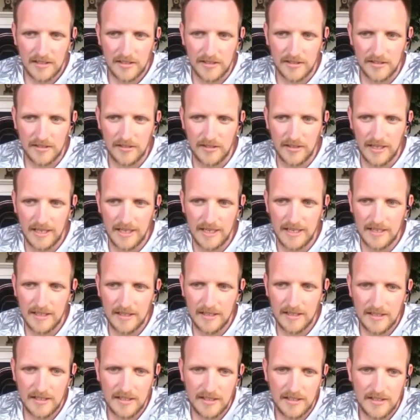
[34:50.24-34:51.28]
3,
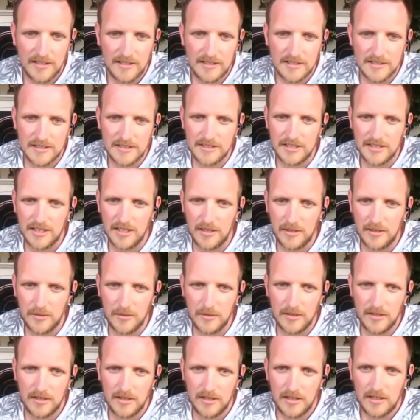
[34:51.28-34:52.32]
2,
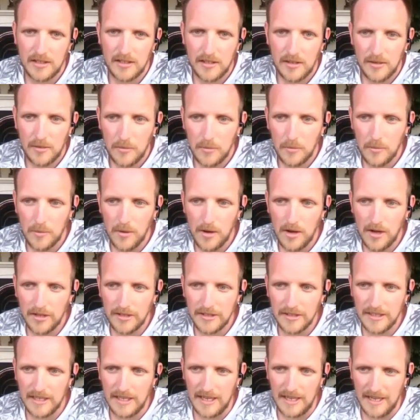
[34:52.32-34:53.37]

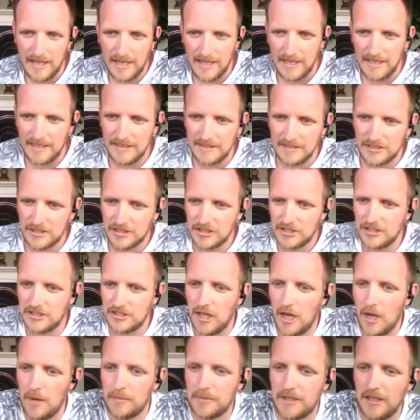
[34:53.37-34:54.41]
1, and
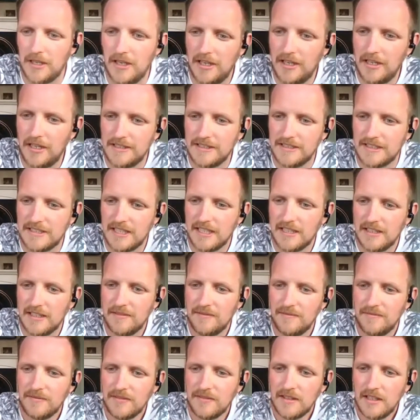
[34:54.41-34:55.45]
stop. Good.
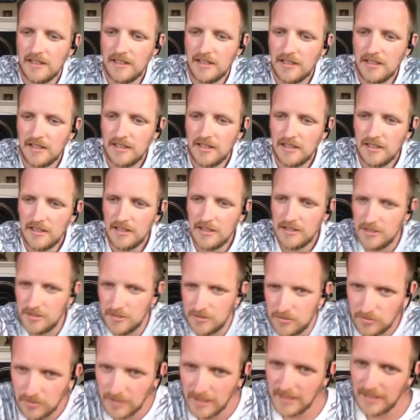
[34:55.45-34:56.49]

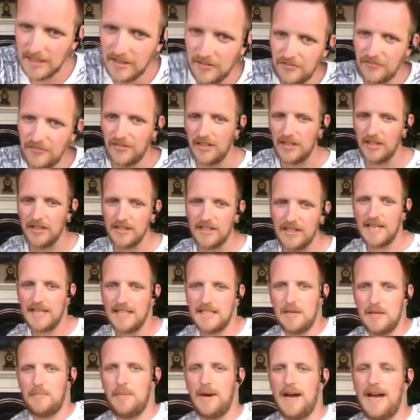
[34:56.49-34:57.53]
Just really feel that
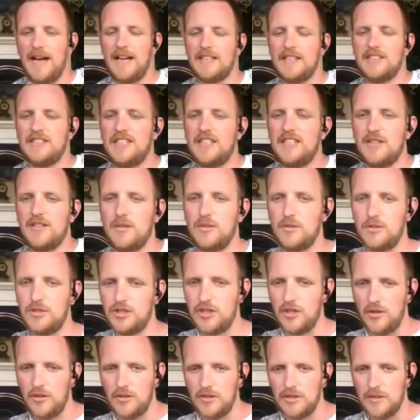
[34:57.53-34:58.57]
in your back, just in those
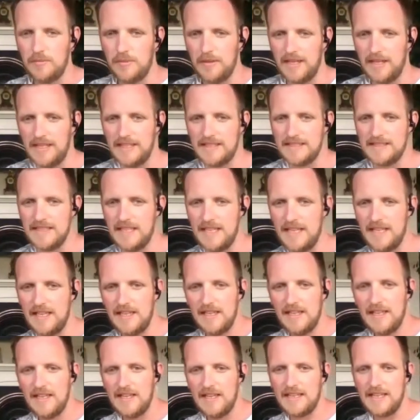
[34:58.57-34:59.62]
shoulder blades there.
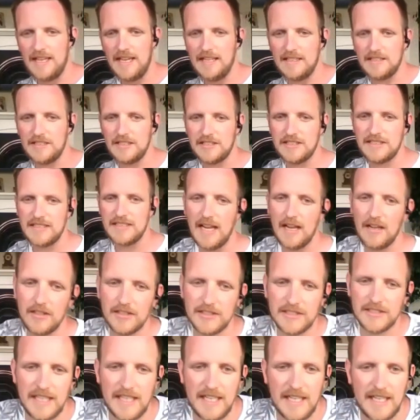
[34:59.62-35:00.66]
Again, just down
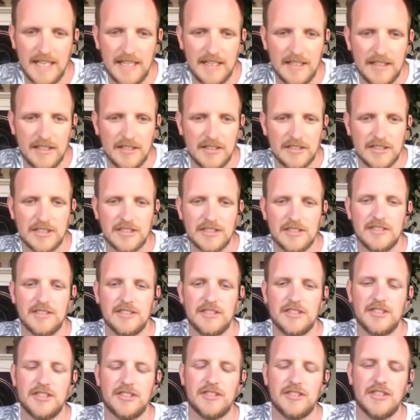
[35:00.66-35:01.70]
onto the heels,
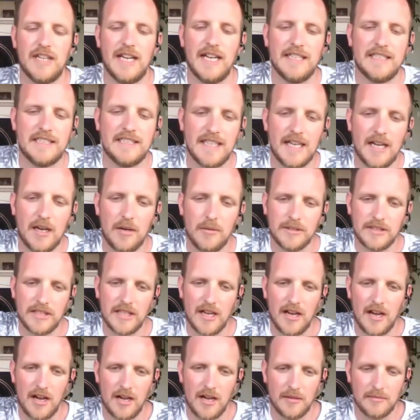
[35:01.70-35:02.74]
stretch it out with
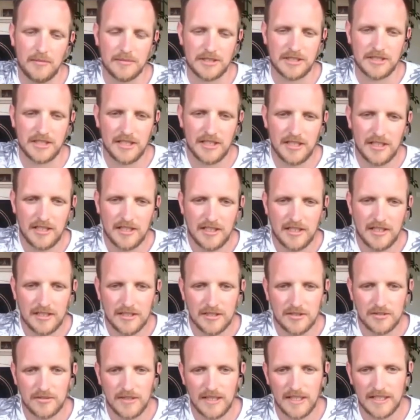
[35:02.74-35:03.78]
the arms,
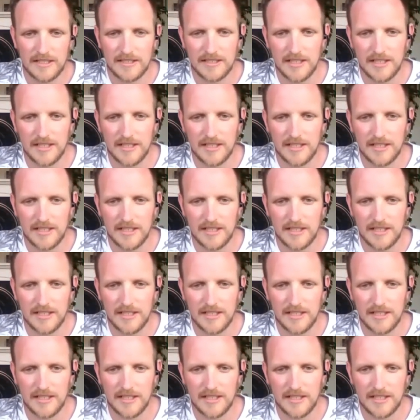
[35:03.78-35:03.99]
really